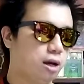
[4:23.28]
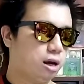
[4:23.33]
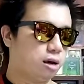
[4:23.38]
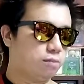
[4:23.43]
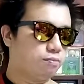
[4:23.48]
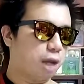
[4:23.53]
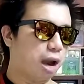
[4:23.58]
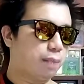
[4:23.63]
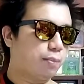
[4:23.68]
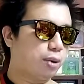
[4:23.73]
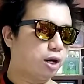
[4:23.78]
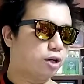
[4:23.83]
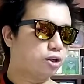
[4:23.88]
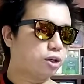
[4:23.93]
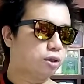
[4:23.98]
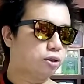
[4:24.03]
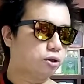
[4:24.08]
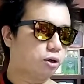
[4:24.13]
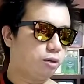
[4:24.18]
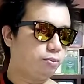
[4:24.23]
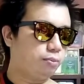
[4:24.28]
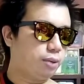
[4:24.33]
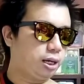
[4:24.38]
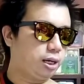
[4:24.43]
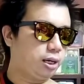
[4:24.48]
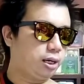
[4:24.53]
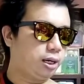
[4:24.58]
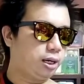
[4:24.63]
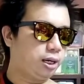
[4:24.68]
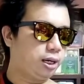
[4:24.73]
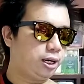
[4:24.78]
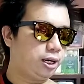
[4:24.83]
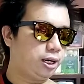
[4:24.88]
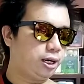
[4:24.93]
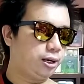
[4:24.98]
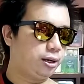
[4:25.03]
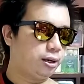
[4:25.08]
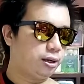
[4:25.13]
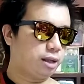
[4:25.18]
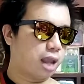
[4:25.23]
my prediction is going to be
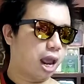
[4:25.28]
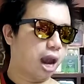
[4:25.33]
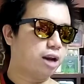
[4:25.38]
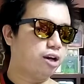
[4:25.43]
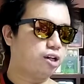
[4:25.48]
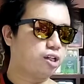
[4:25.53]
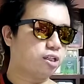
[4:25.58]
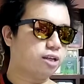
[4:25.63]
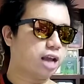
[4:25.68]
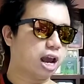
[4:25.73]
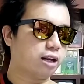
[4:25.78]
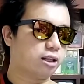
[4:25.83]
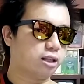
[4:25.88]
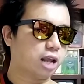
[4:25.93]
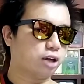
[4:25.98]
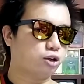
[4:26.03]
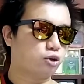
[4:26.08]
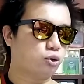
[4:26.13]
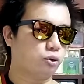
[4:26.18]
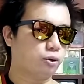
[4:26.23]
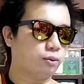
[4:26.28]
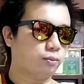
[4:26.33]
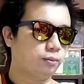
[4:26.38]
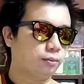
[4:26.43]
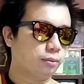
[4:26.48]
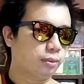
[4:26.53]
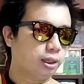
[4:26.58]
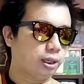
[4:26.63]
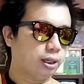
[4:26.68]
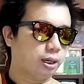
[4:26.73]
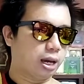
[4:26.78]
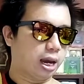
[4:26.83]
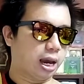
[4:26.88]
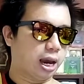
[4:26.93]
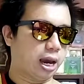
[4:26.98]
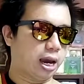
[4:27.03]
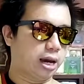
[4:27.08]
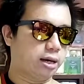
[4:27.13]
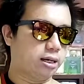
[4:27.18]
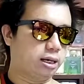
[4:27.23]
Tennis Dashwood
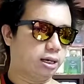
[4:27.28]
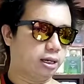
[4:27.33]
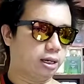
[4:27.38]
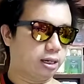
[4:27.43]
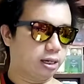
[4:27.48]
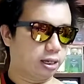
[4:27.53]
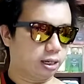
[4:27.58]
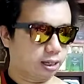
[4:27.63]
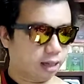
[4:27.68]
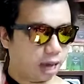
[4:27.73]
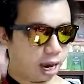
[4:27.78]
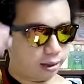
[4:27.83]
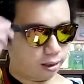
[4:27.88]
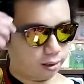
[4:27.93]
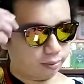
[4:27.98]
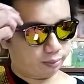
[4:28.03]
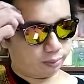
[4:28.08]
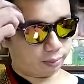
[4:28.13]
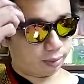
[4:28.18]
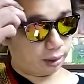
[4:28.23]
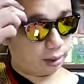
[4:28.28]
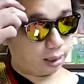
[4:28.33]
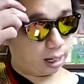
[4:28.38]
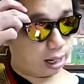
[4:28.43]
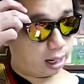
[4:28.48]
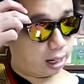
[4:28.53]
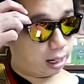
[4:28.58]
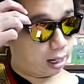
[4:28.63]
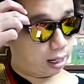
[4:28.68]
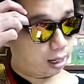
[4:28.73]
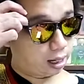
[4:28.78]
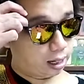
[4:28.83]
and Kenneth. Okay.